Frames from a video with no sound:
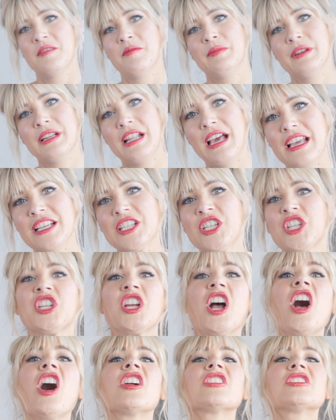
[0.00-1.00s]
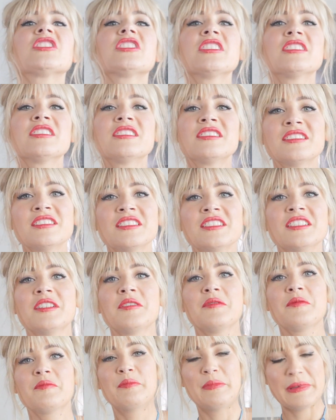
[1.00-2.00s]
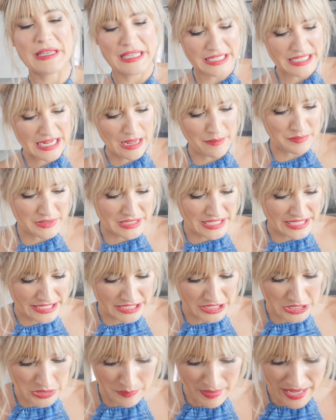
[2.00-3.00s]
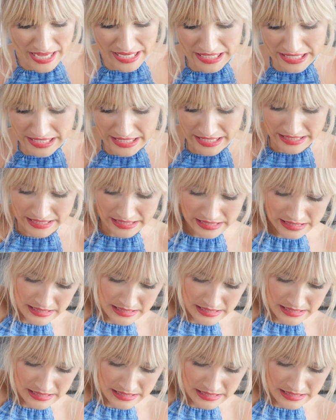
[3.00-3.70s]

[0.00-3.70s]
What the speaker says: But I shan't be attempting to make